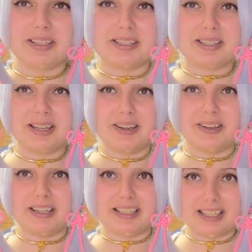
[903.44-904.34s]

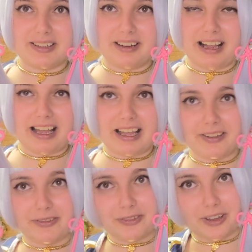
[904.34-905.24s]
So it did
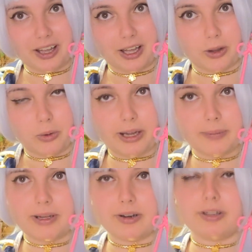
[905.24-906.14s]
arrive quite
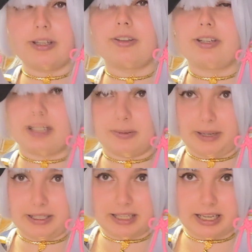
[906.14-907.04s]
a bit earlier than
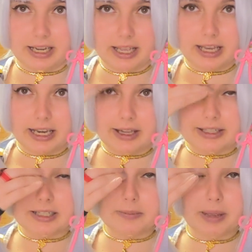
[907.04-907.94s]
expected. Now
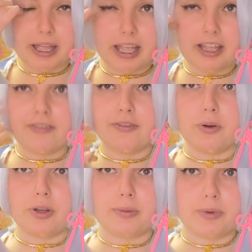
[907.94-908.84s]
I did pay
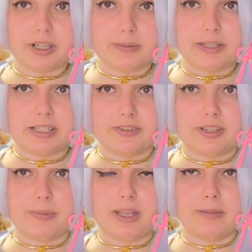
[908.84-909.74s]
for the more expensive
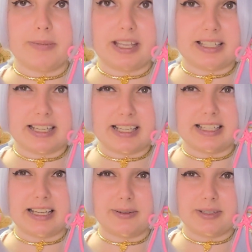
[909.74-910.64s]
shipping because, like I
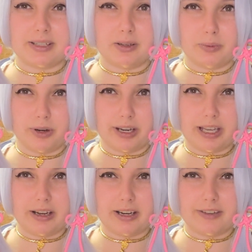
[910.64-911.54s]
said, I was a little
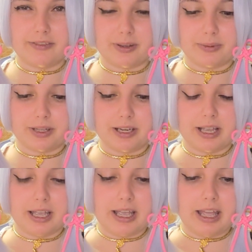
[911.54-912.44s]
worried on if it would
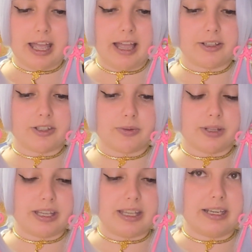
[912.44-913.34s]

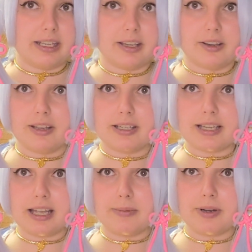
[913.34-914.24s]
actually get here in
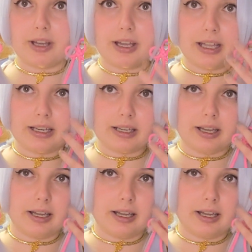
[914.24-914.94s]
time or not.